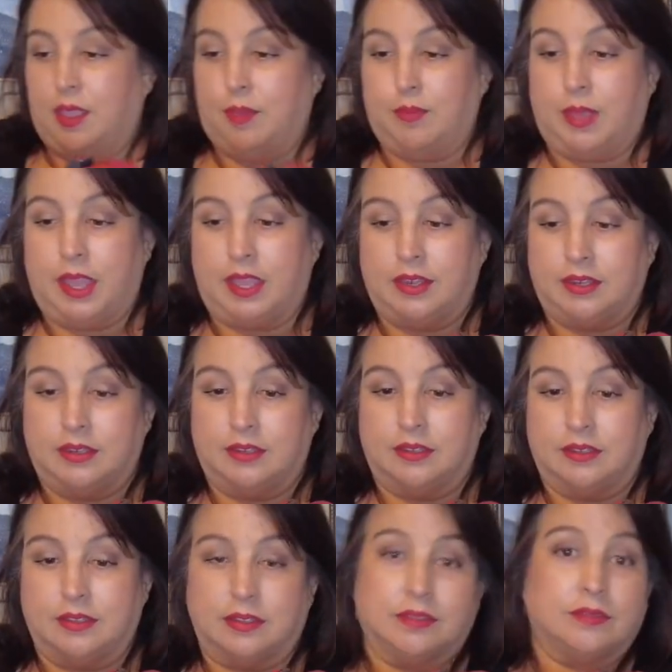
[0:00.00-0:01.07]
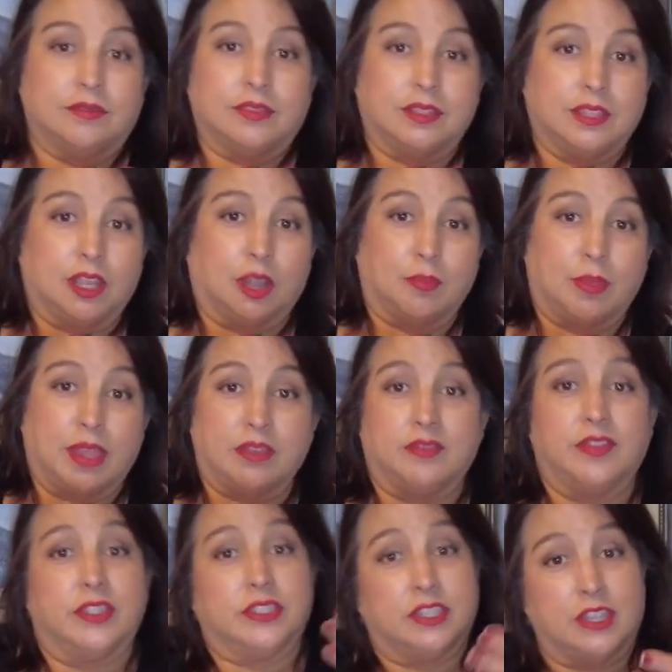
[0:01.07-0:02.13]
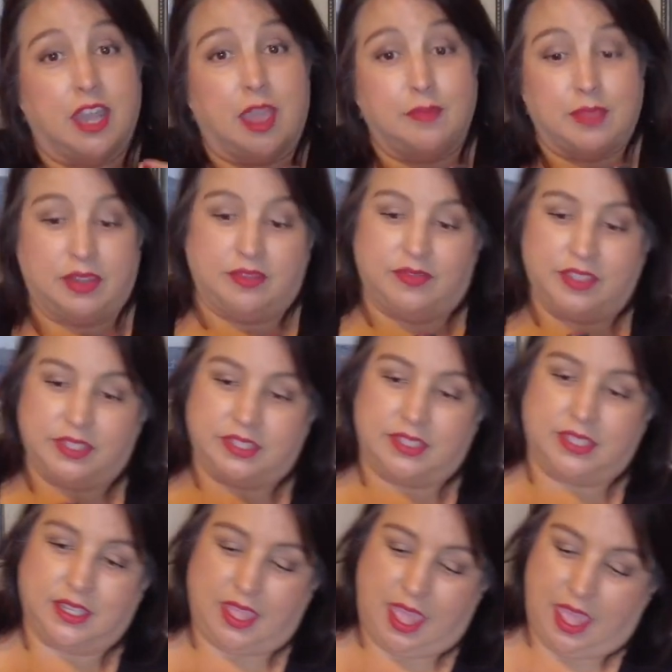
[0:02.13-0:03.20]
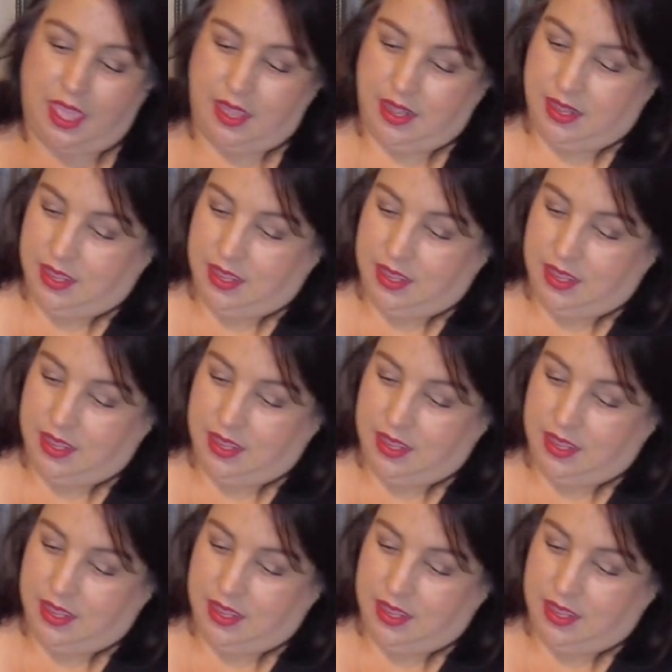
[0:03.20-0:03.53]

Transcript: But there are benefits and not benefits to that.